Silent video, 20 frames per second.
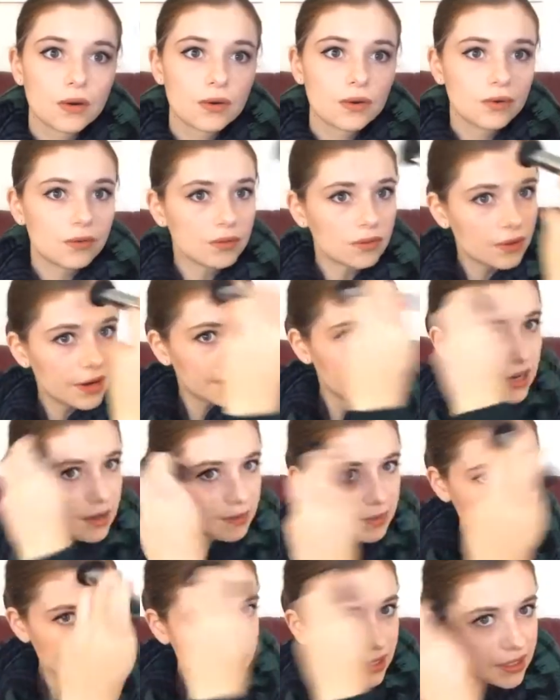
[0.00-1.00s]
right up
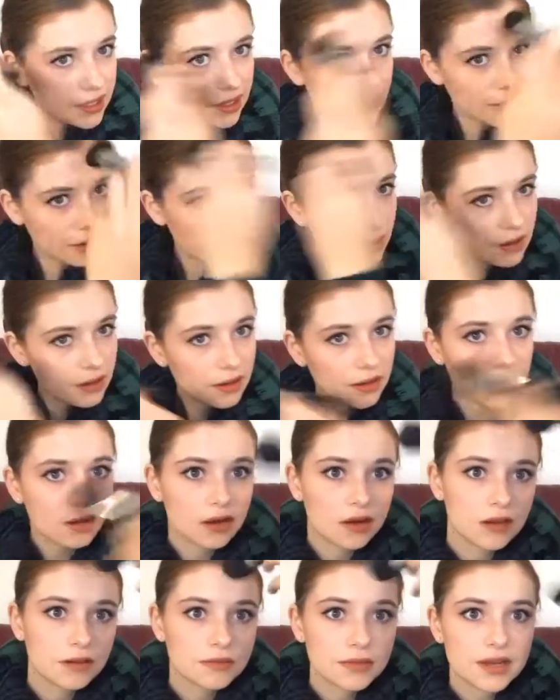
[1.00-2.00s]
here
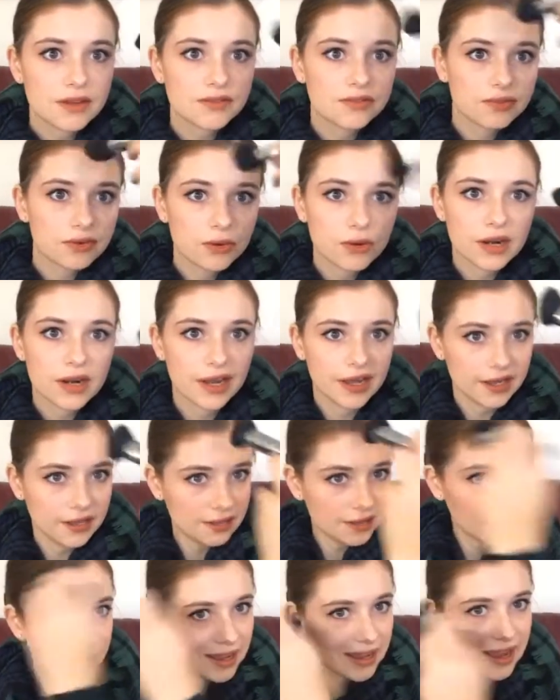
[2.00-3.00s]
on my forehead,
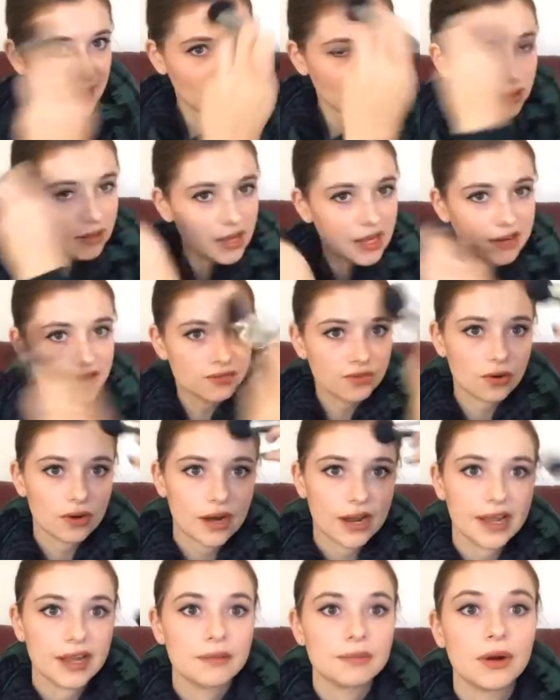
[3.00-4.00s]
like hairline
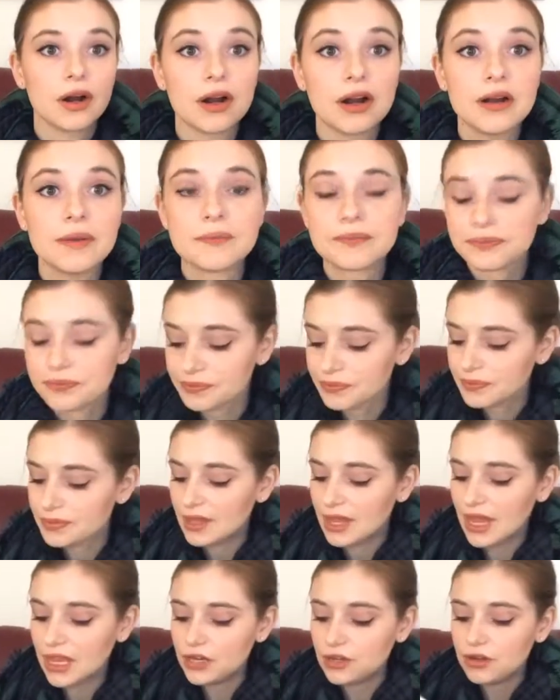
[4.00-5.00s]
forehead part.
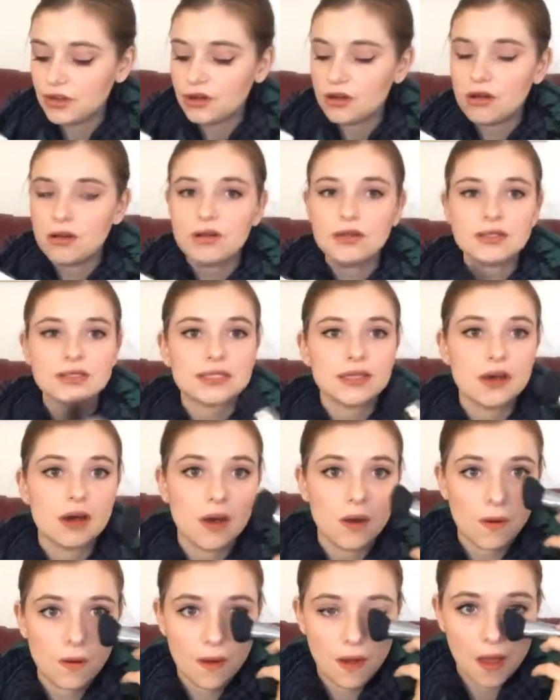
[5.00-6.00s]
And you can
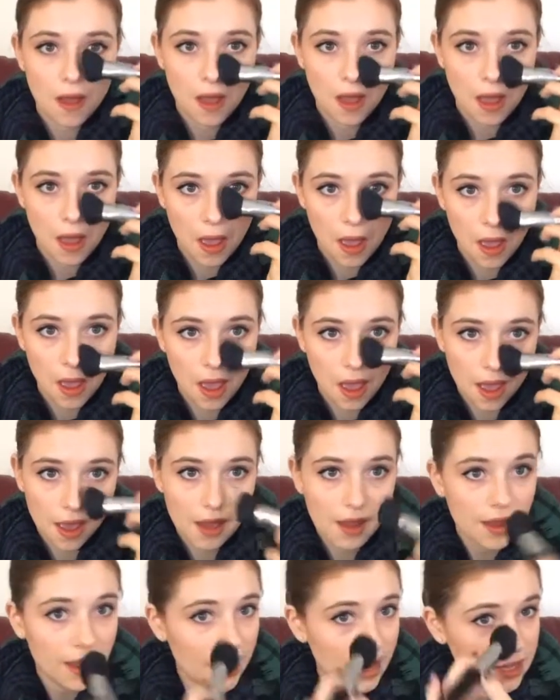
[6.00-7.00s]
also
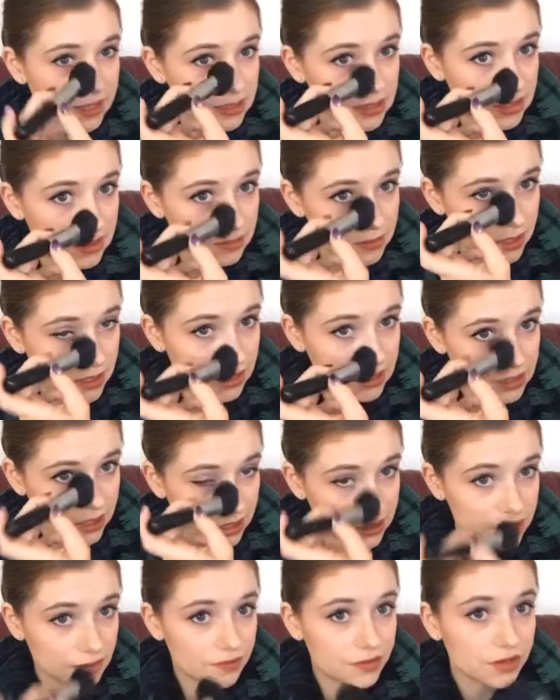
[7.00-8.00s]
add some to the
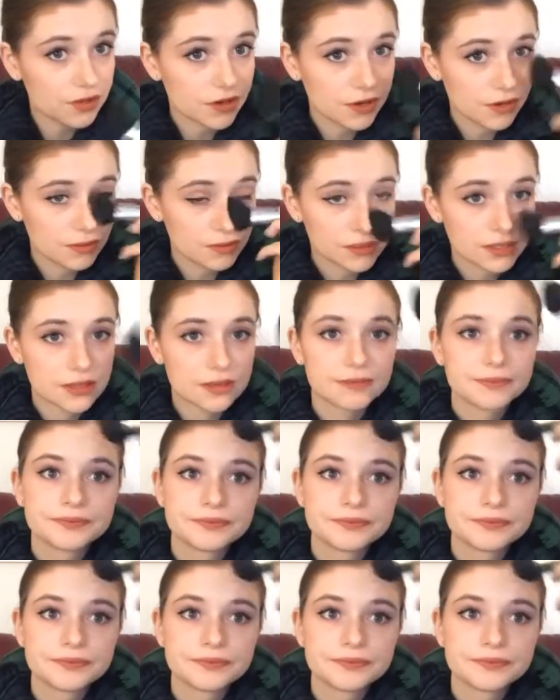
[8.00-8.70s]
sides of your nose.